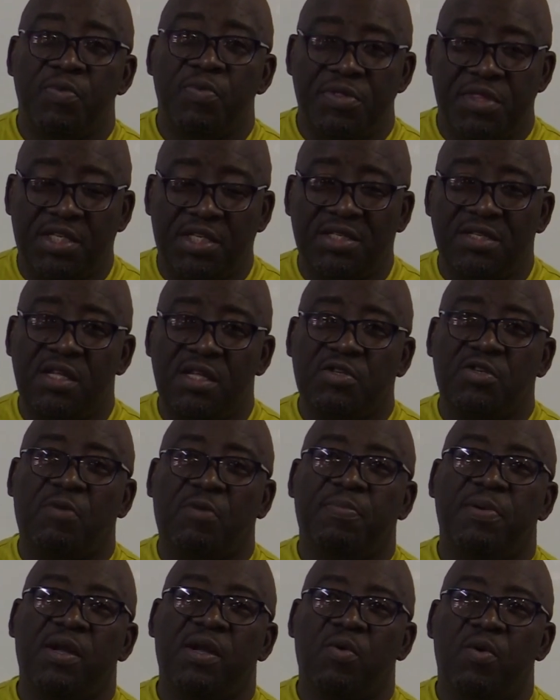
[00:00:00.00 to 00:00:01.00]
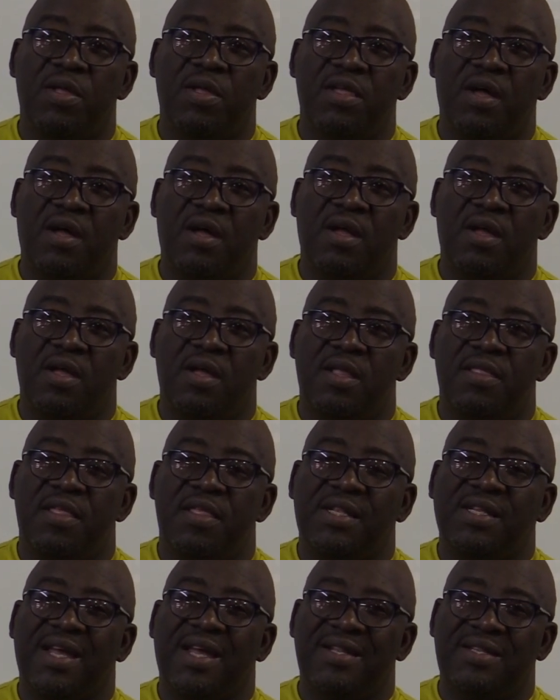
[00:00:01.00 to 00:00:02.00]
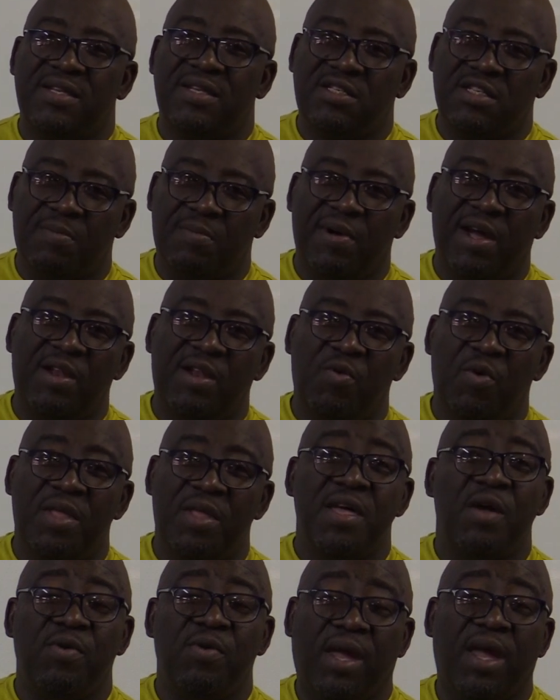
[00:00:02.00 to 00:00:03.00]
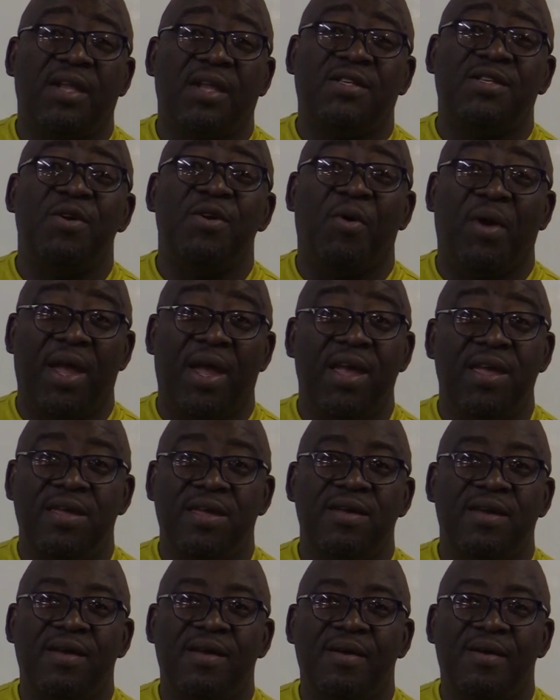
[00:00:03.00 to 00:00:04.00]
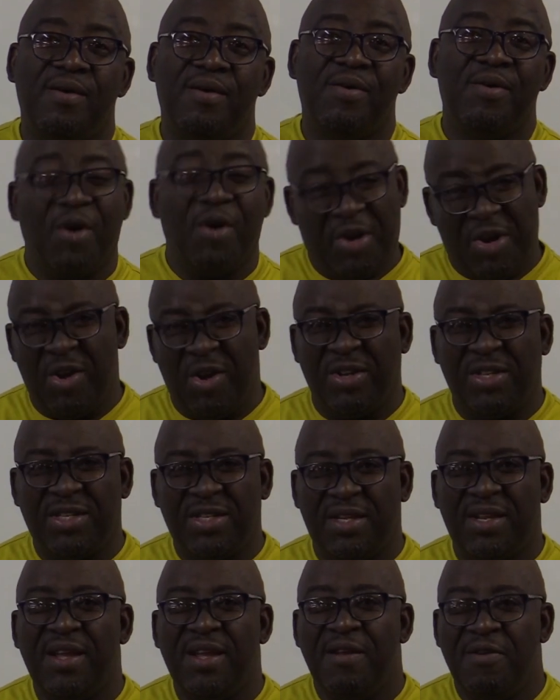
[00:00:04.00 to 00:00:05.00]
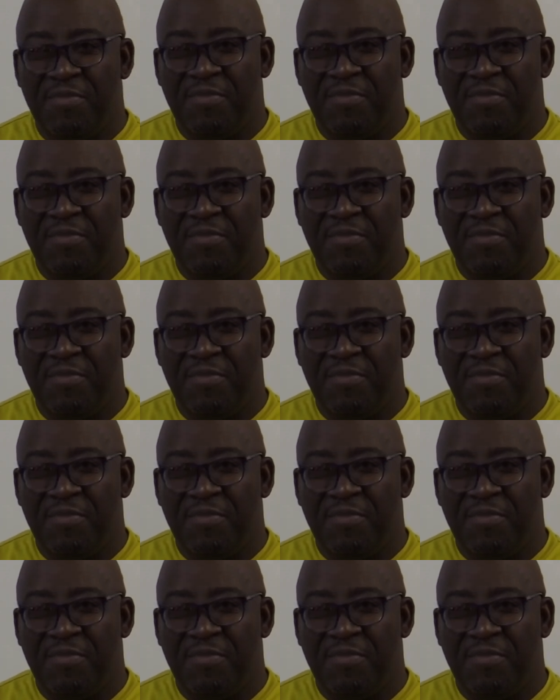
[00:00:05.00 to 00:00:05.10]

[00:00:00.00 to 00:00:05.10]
This is the topic whether that can determine whether you get your A or not,